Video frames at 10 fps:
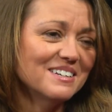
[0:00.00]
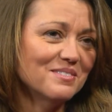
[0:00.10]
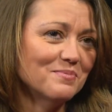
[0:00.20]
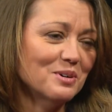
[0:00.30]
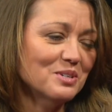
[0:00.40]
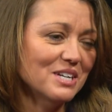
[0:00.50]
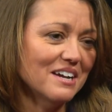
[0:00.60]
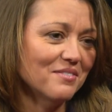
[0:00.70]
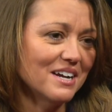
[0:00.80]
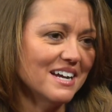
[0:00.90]
more
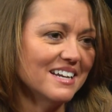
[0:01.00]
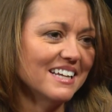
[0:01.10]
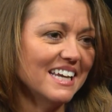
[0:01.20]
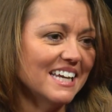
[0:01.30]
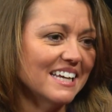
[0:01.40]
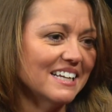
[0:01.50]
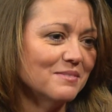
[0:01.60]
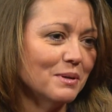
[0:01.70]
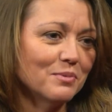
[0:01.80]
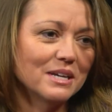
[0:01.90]
staff on,
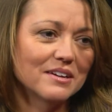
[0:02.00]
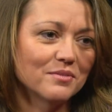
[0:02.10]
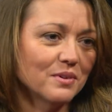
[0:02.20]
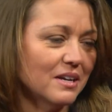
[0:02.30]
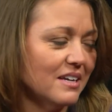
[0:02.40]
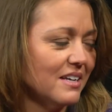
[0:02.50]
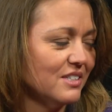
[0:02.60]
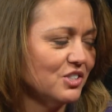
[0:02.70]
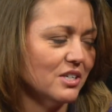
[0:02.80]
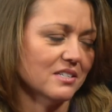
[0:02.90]
but we have
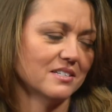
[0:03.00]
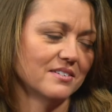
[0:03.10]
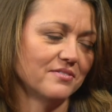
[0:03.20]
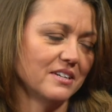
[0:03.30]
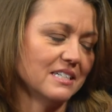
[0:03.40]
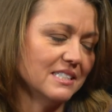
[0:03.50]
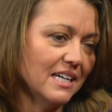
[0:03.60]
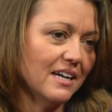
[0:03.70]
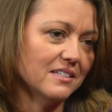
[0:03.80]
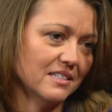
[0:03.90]
just a
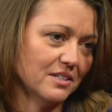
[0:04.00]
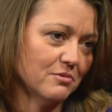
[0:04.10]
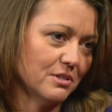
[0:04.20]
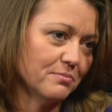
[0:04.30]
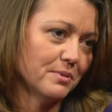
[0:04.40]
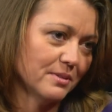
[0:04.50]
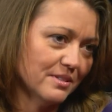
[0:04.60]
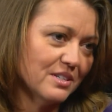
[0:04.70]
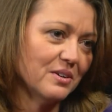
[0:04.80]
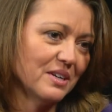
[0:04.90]
fantastic group.
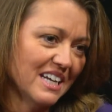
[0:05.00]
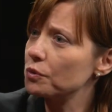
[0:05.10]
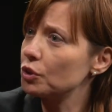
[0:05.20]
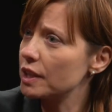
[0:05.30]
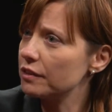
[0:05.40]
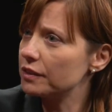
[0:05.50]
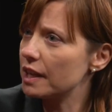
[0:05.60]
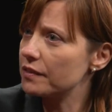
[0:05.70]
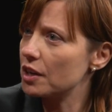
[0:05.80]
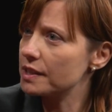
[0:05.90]
So are you looking for
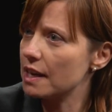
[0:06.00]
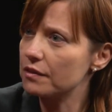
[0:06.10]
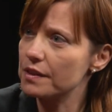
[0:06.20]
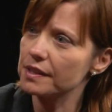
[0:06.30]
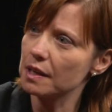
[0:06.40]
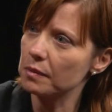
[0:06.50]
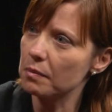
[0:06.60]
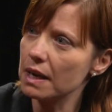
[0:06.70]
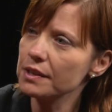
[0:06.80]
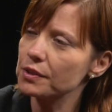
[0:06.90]
lifeguards now for the summer
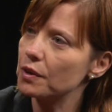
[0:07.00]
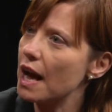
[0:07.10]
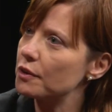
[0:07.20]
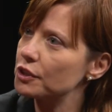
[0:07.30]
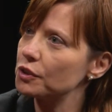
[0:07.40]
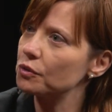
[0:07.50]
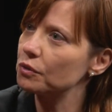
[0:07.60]
months, or how do you?